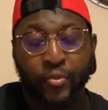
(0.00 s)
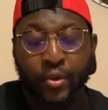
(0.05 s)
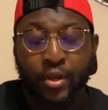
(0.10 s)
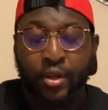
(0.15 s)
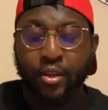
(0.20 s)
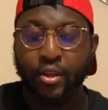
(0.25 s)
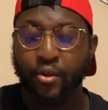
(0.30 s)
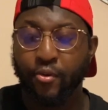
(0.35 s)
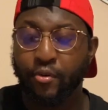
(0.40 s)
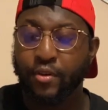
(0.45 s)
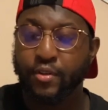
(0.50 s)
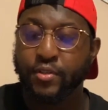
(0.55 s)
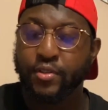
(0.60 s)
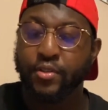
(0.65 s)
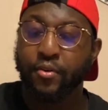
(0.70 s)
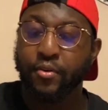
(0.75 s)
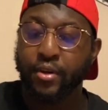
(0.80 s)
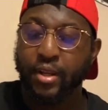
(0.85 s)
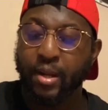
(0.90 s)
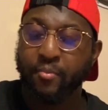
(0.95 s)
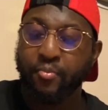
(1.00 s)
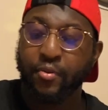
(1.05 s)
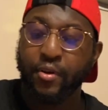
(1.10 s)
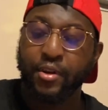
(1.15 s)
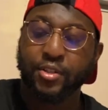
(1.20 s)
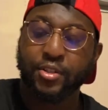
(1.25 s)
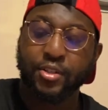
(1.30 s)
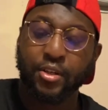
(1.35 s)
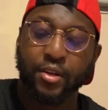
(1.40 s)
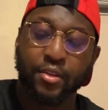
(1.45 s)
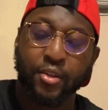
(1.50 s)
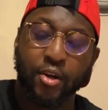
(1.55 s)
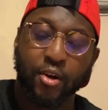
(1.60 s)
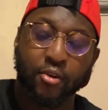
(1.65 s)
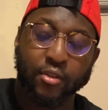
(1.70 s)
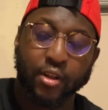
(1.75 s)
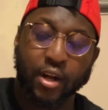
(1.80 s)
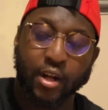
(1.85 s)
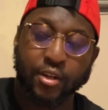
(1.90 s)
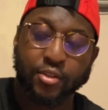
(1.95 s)
knowing Sony, I'm pretty sure they'll
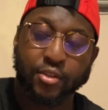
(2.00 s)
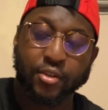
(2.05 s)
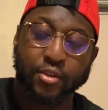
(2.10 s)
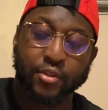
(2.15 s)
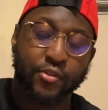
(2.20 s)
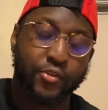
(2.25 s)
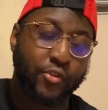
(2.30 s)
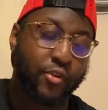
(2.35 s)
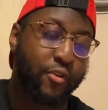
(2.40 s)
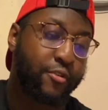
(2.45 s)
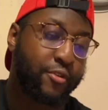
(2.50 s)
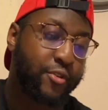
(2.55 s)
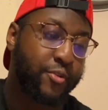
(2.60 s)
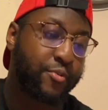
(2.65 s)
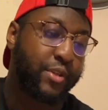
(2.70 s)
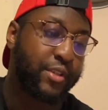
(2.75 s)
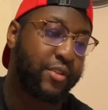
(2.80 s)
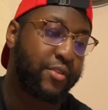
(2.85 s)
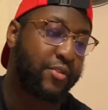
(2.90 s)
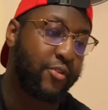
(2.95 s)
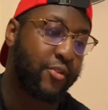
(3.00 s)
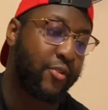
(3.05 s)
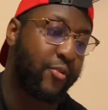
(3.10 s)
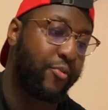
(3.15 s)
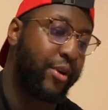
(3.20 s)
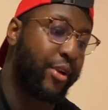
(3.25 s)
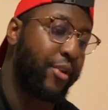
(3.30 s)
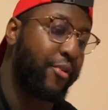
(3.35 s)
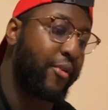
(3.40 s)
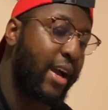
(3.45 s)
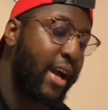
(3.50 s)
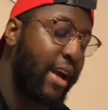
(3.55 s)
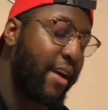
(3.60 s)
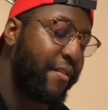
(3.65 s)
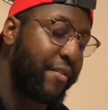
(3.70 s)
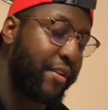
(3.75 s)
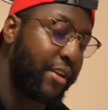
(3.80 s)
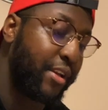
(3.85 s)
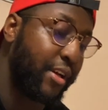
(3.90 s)
launch the controller suite soon where you'll have,